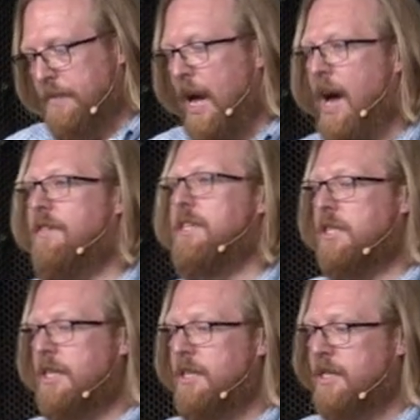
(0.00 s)

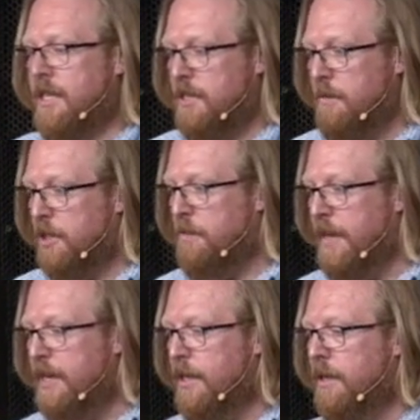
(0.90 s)
obviously this gets much
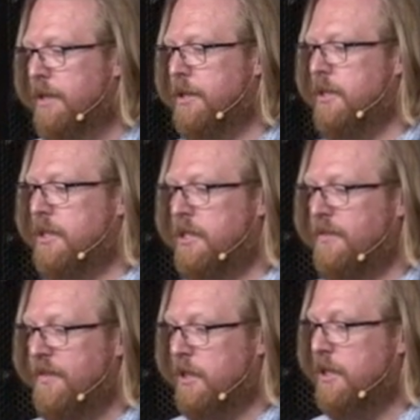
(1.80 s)
bigger. There is the
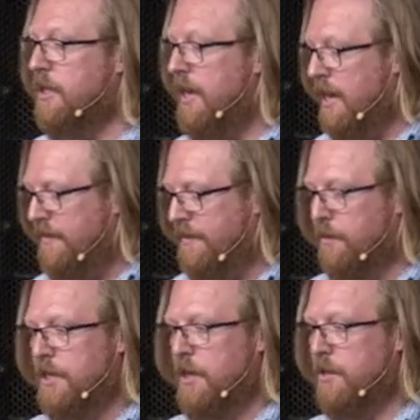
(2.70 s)
filter graph,
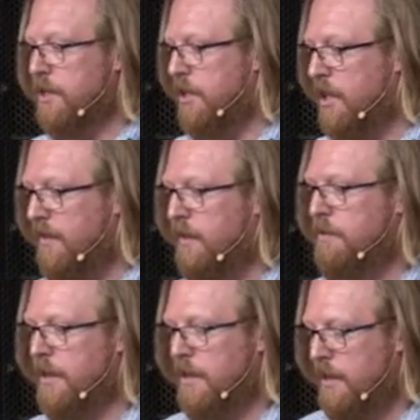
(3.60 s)
which I was going to cover,
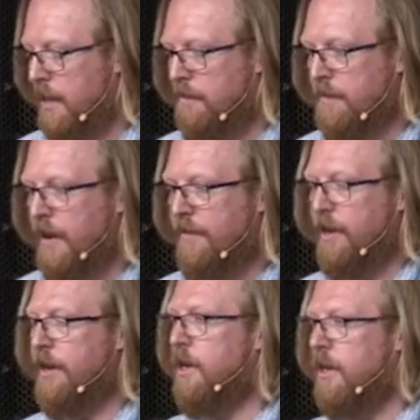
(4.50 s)
but I've
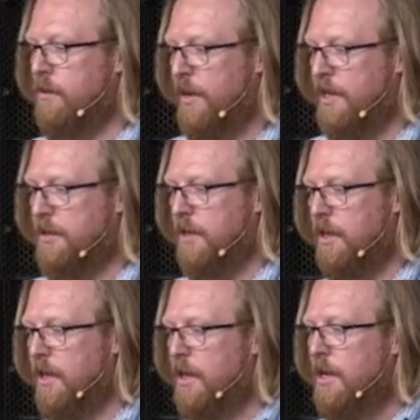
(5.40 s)
already gone way too
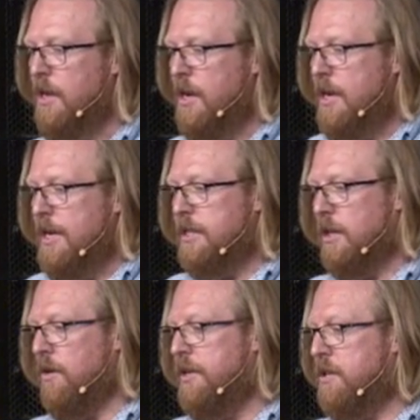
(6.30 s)
long.
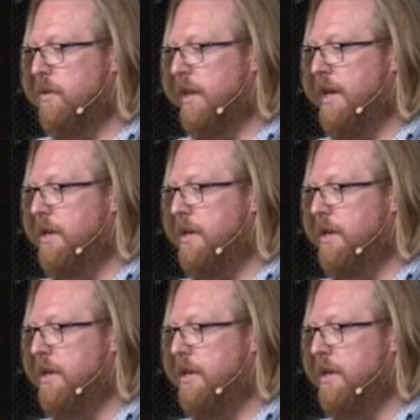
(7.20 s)
So this will let